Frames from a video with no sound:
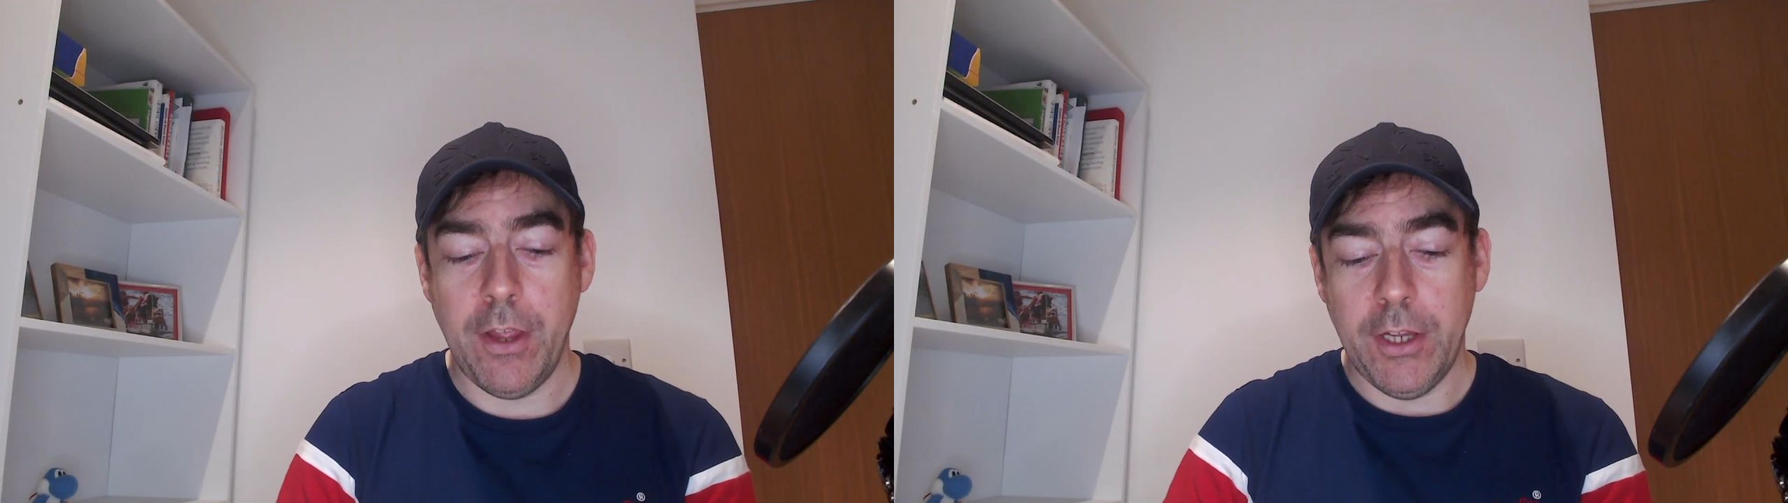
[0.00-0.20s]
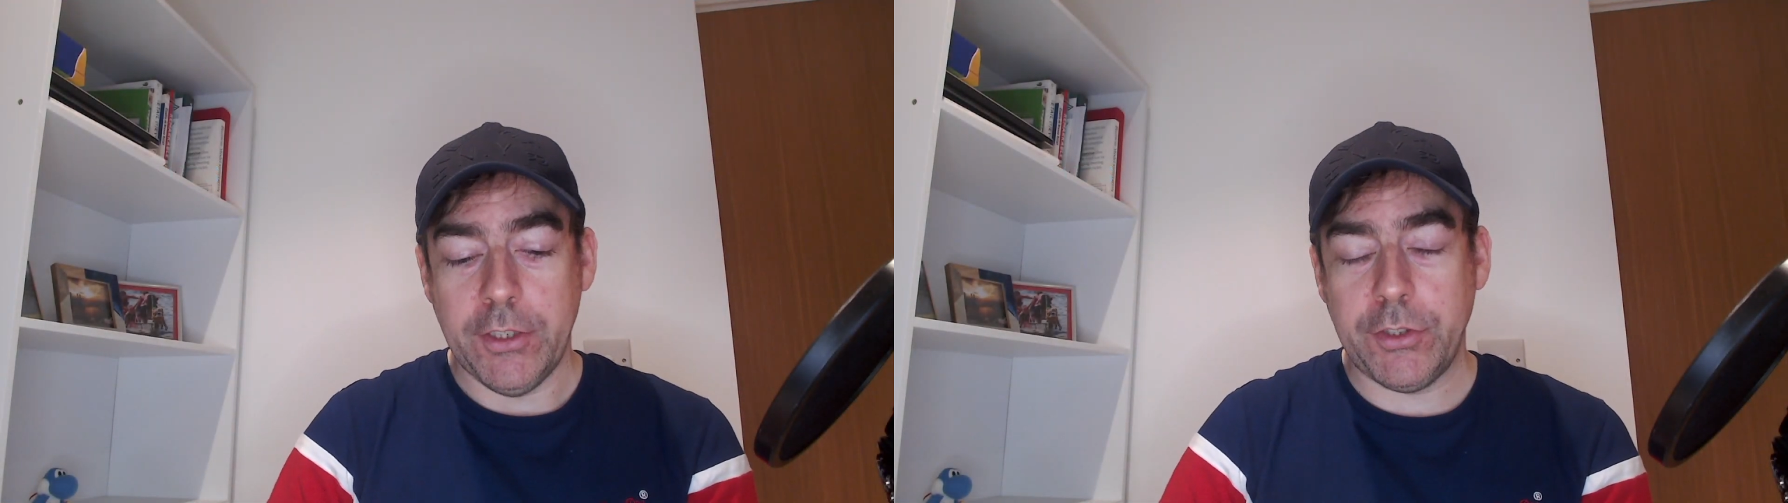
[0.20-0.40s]

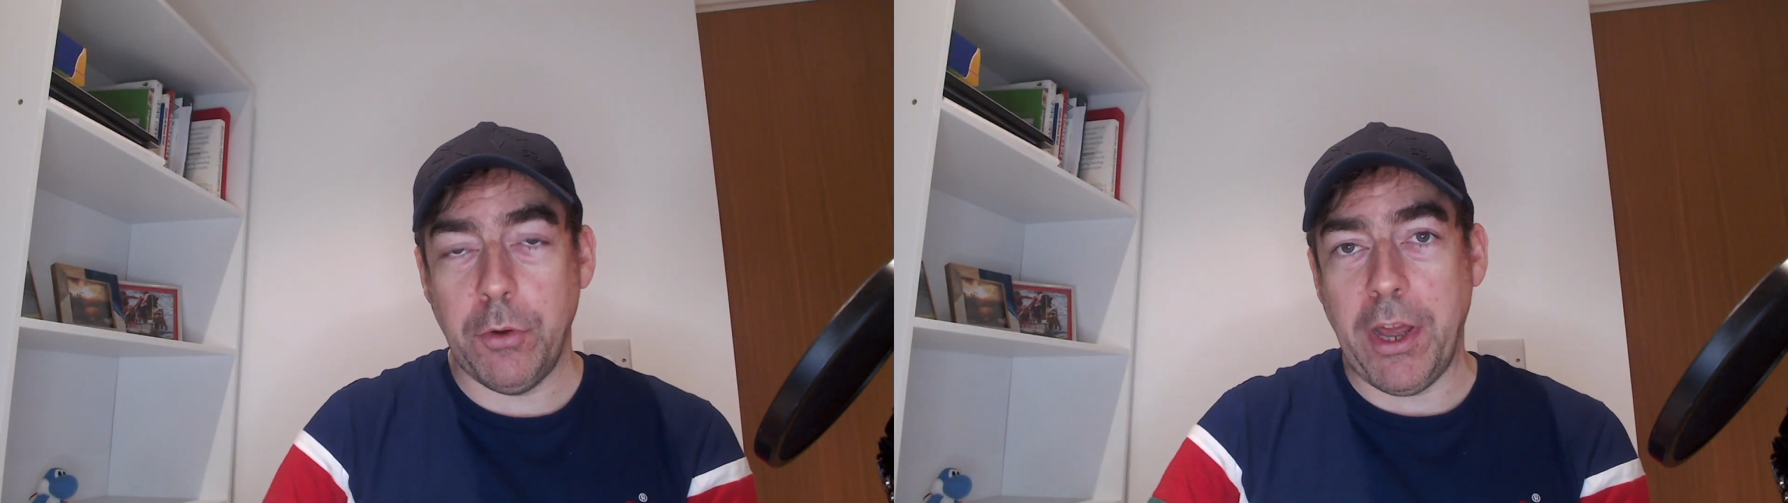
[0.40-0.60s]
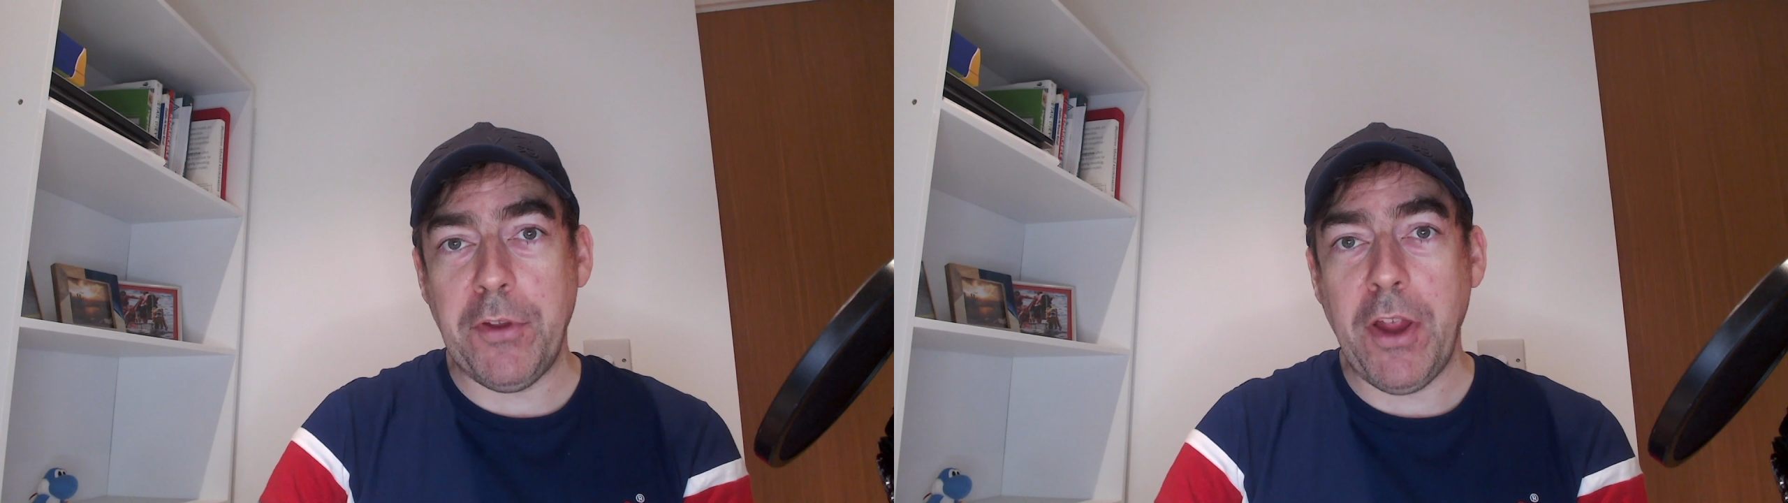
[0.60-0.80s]
So
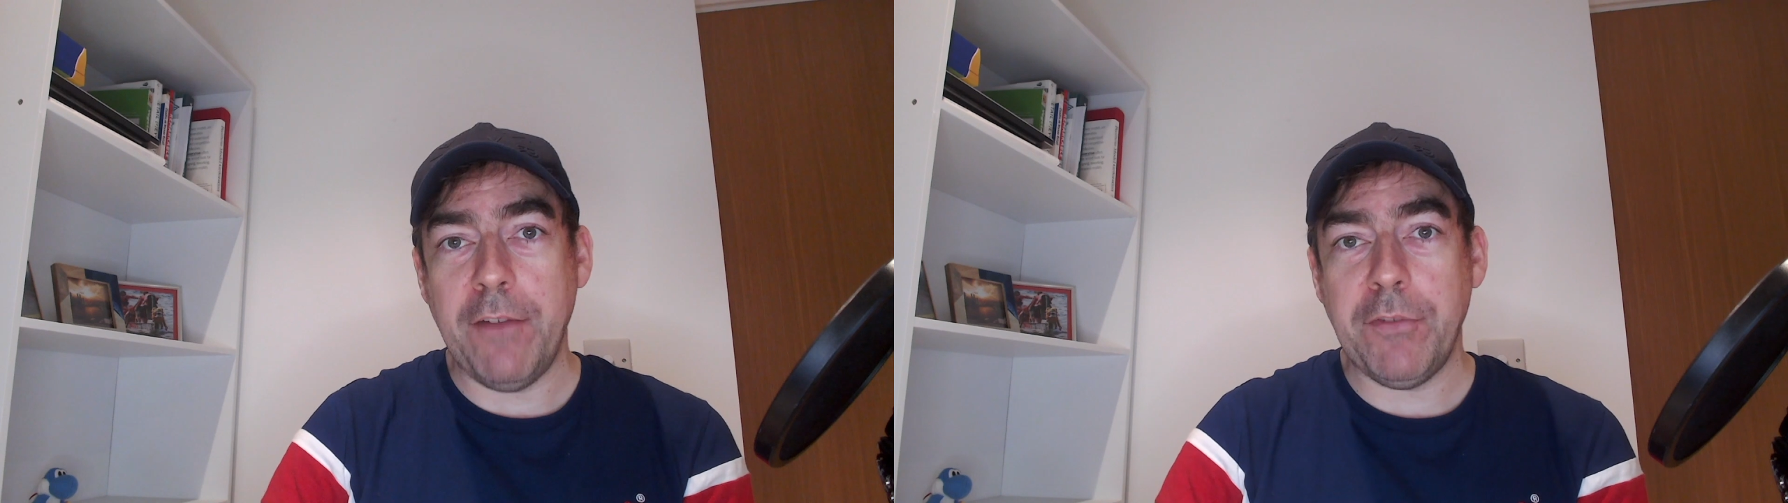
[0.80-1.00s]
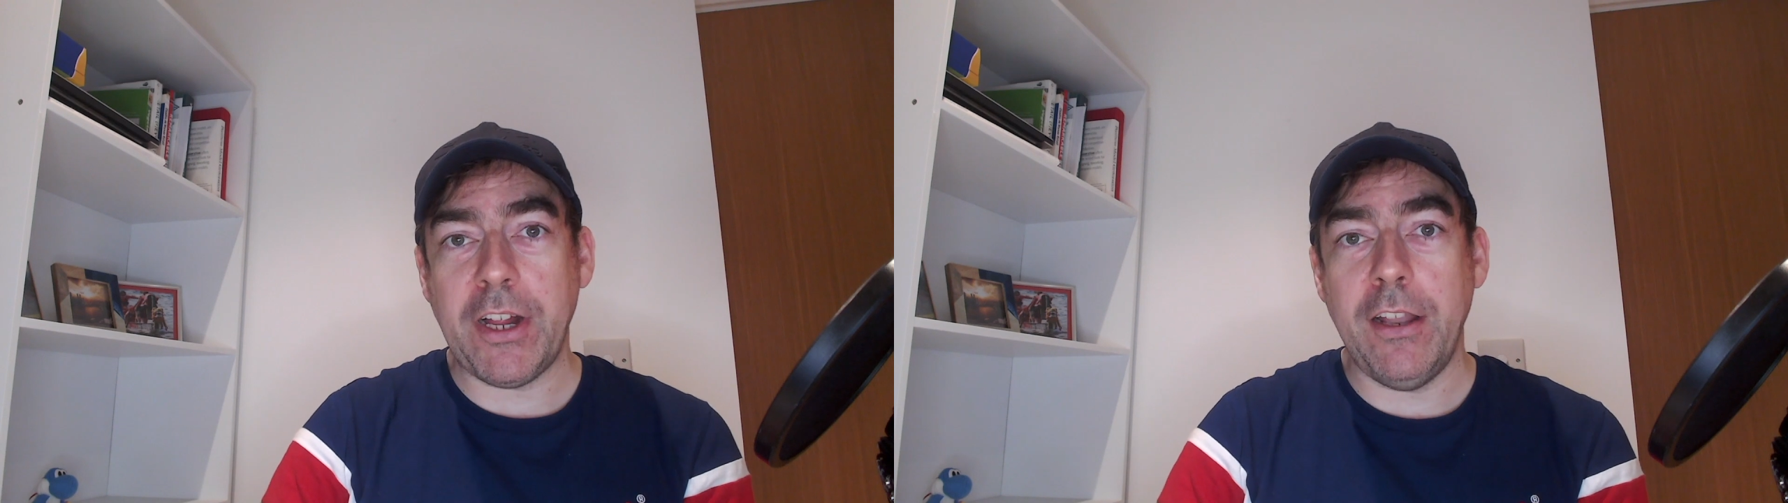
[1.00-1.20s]
if you
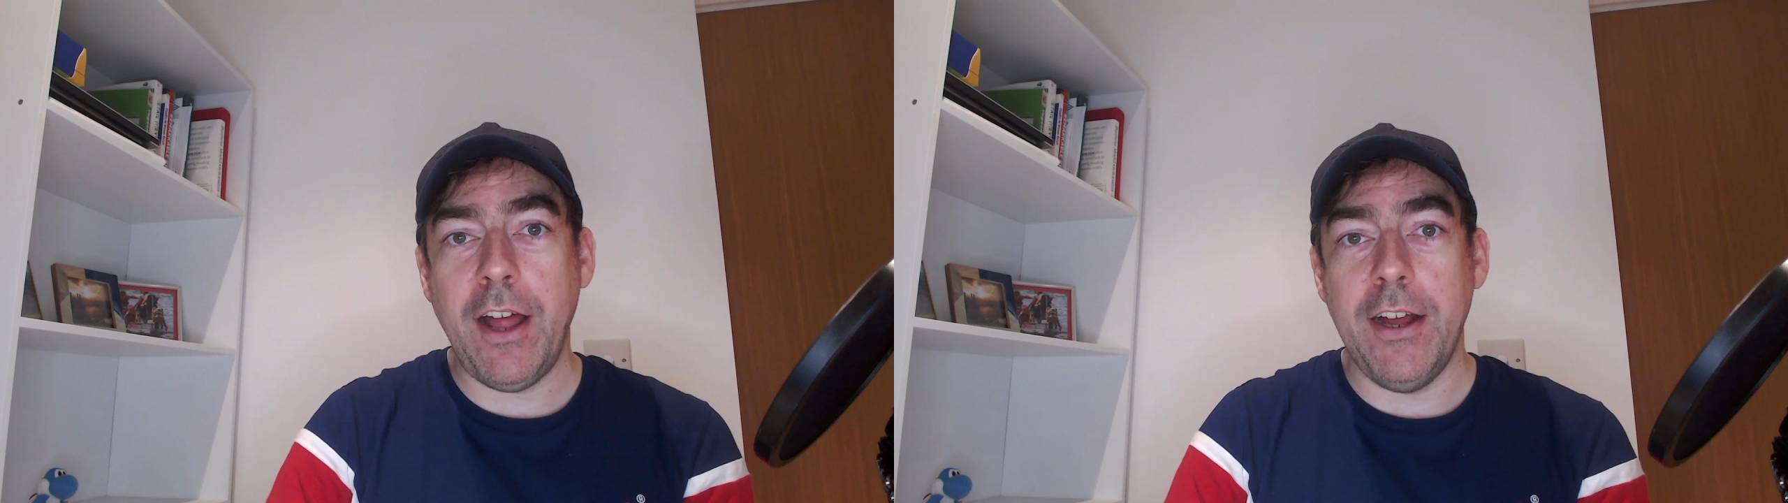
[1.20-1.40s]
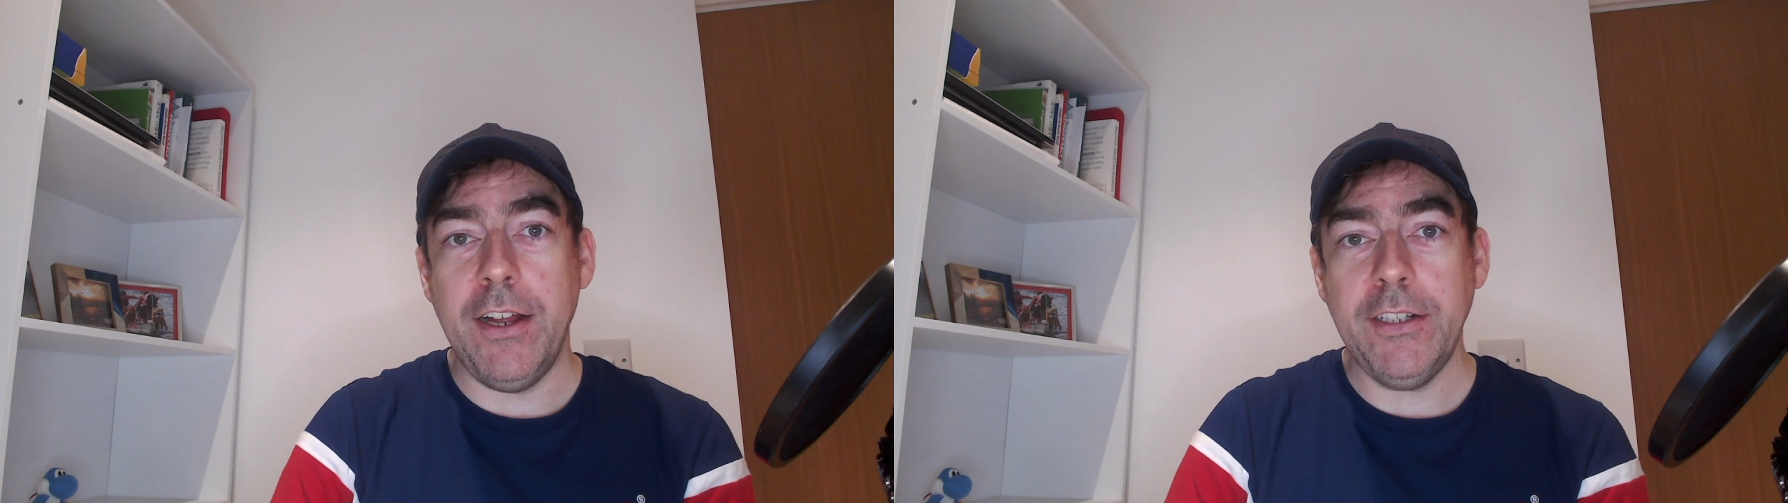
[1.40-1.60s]
have a
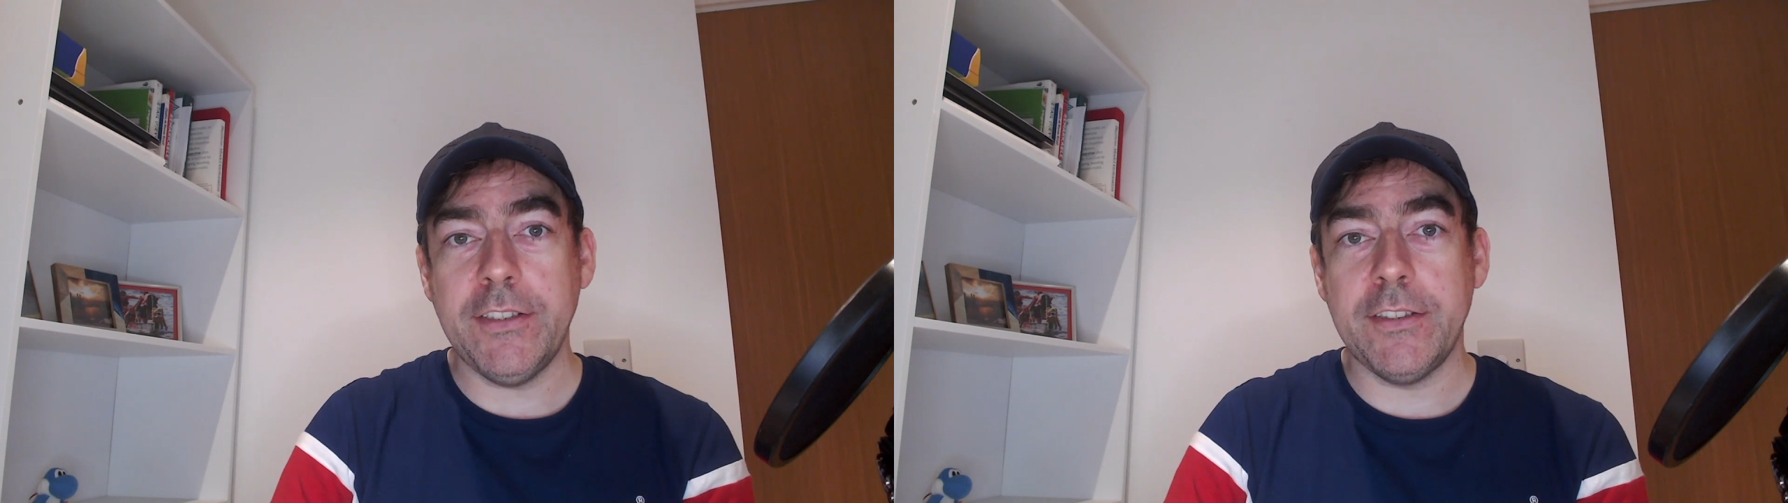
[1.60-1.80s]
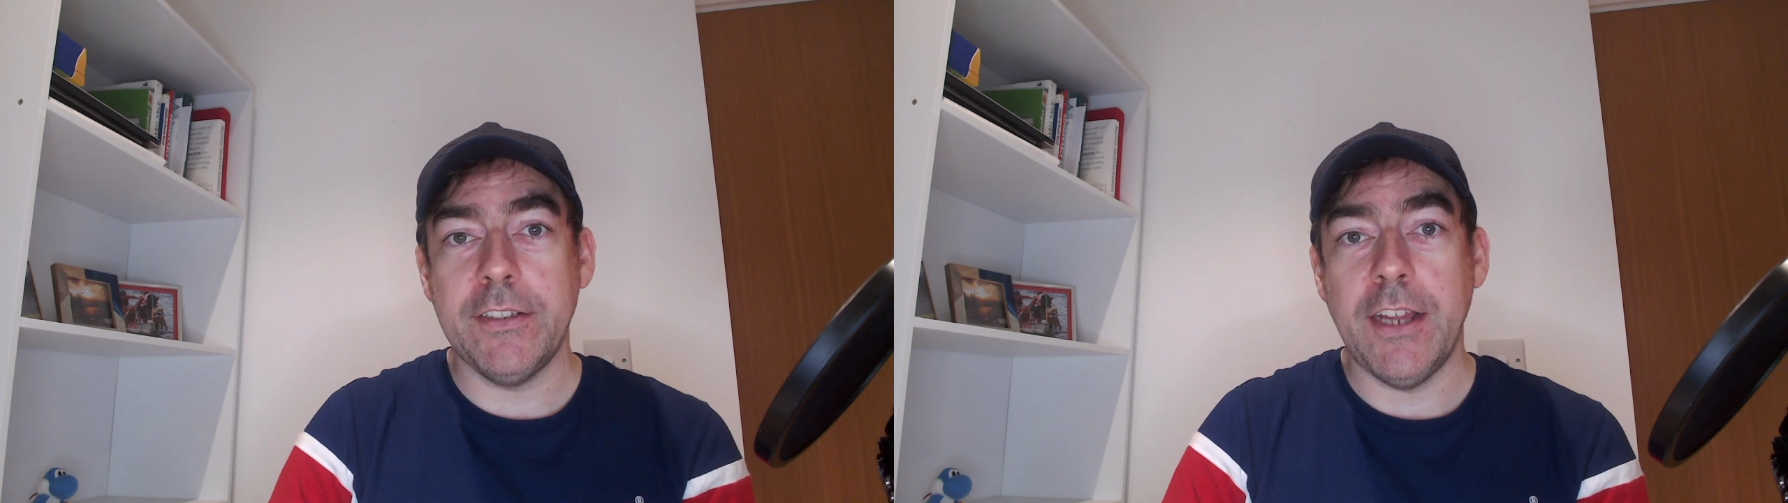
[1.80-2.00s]

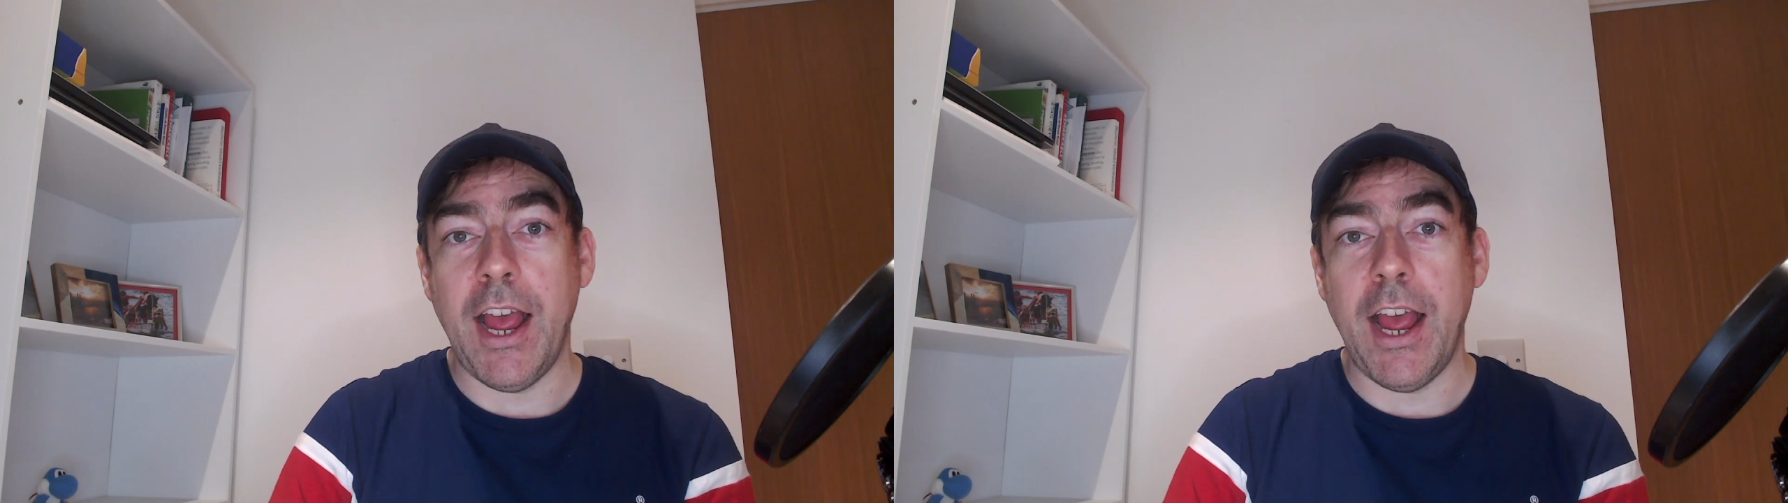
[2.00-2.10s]
class